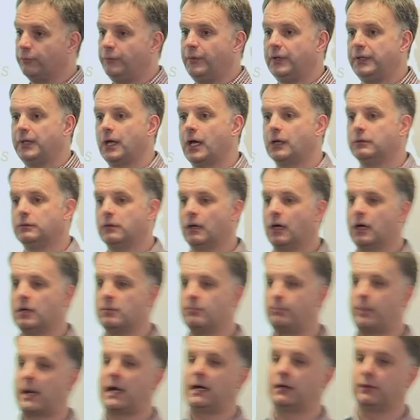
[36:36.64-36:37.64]
video
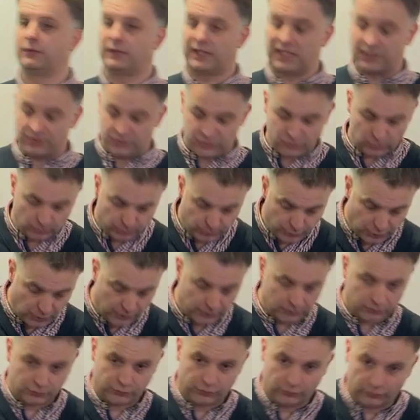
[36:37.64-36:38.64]
about the actual
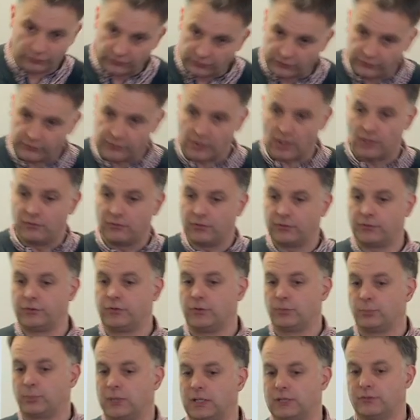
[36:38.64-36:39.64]
product or the service
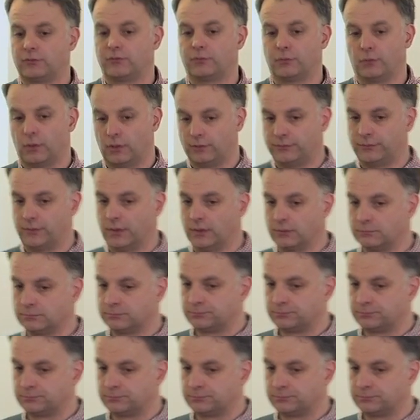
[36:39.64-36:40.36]
you plan to offer.